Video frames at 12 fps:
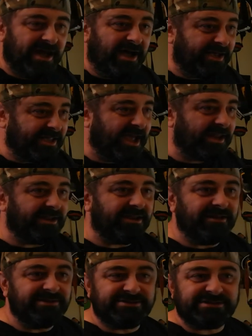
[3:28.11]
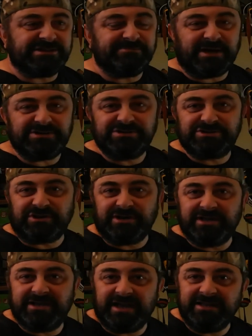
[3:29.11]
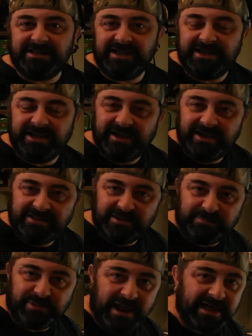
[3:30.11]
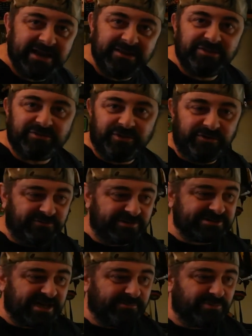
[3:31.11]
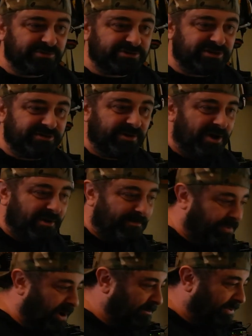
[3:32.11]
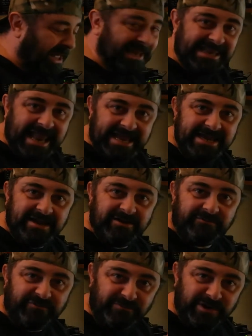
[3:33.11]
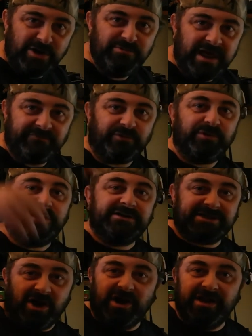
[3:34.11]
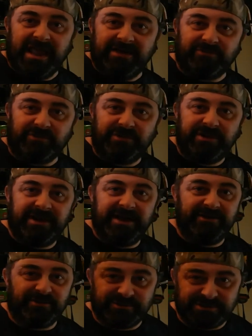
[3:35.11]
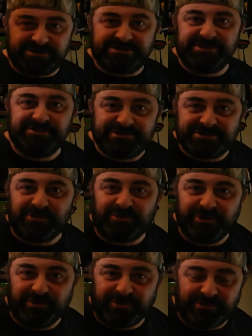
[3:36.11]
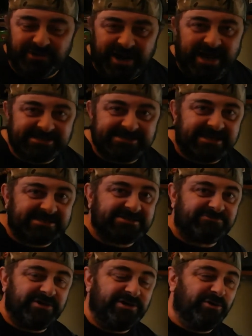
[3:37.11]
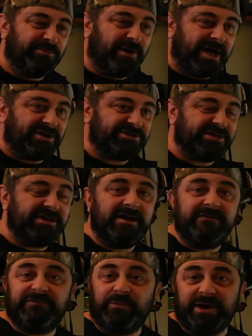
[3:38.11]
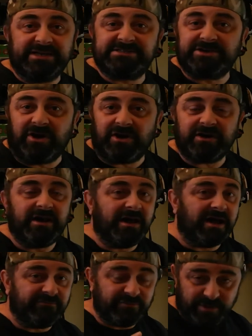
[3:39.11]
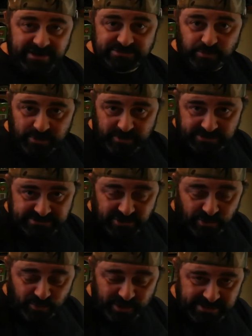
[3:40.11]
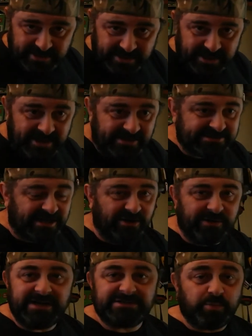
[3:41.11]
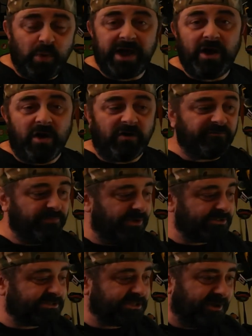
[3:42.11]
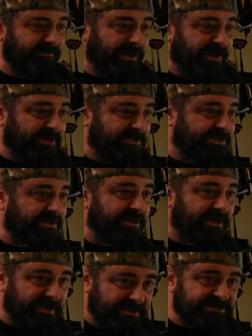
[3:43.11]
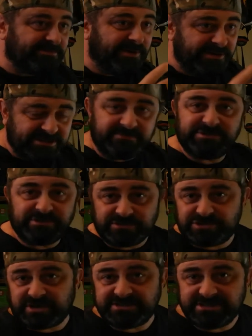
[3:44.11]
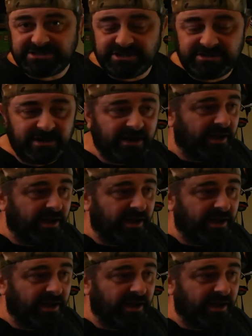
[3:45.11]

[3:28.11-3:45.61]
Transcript: Again, just imagine trying to get the planning through, for example, to pump a lake from low level to high level in order to store your excess renewable energy for when it's dark and for when it's not windy. So it's way off, but certainly there needs to be some sort of transition.